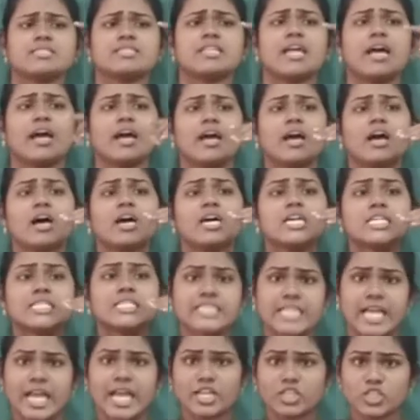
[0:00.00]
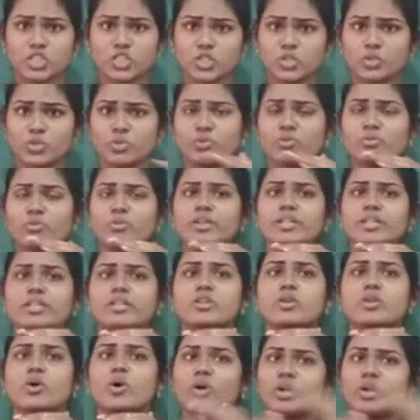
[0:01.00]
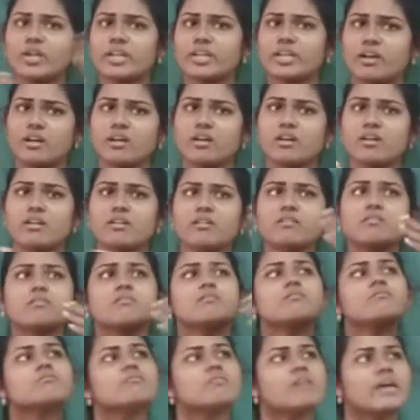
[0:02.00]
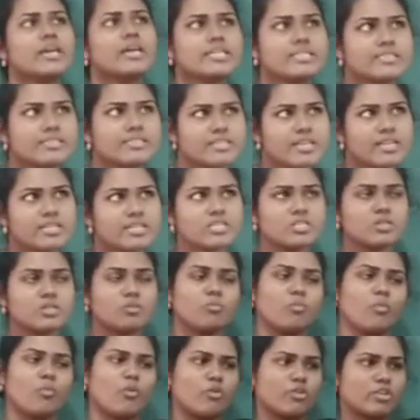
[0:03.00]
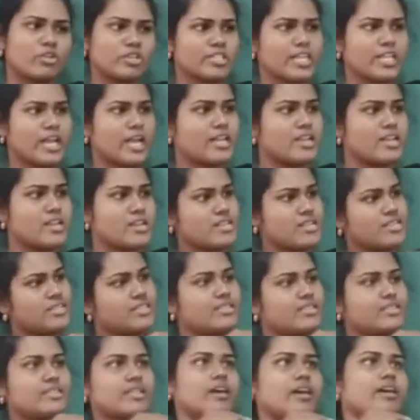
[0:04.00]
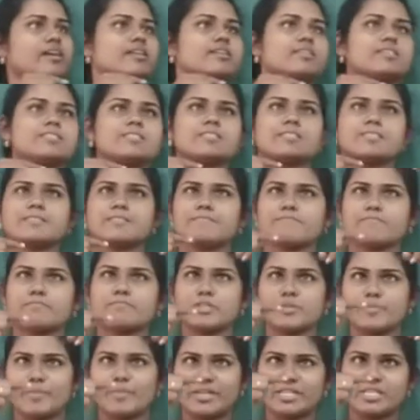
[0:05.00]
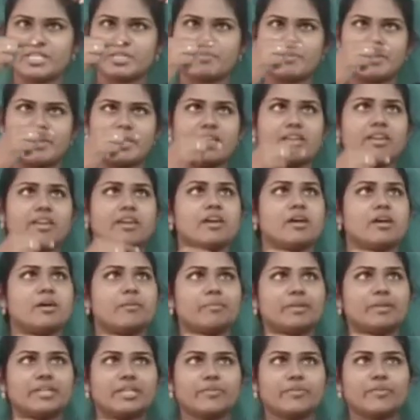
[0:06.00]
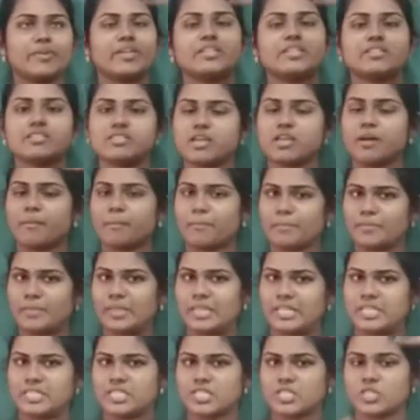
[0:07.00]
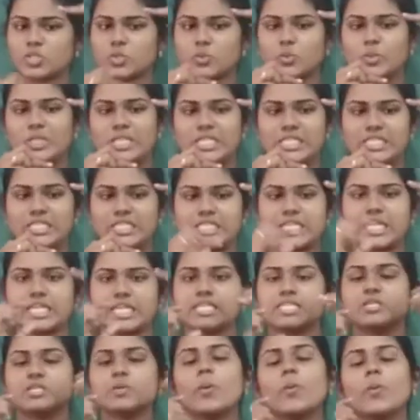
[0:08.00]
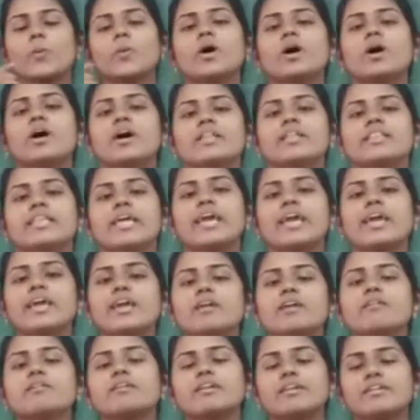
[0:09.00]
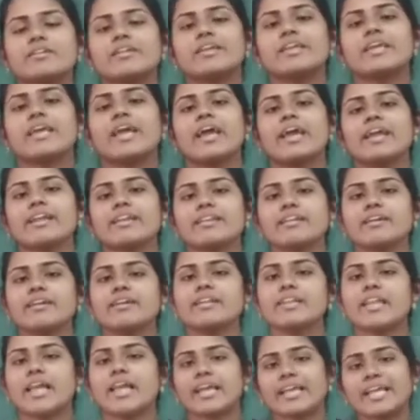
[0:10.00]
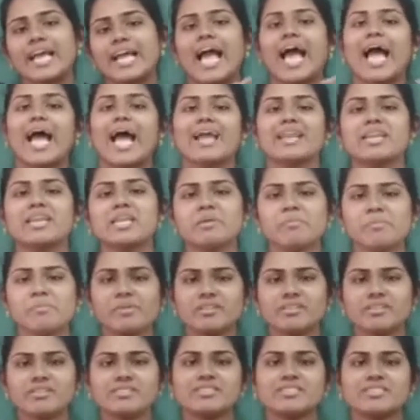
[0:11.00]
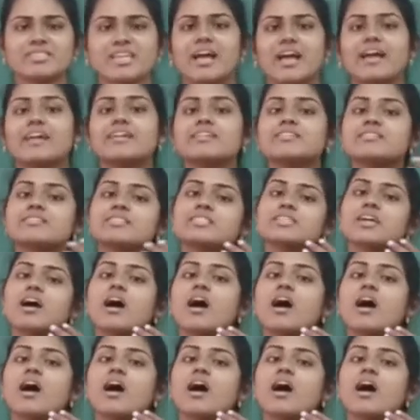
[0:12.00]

the statue will not extend more than this size. It must be between some this to this size. So they created like animals and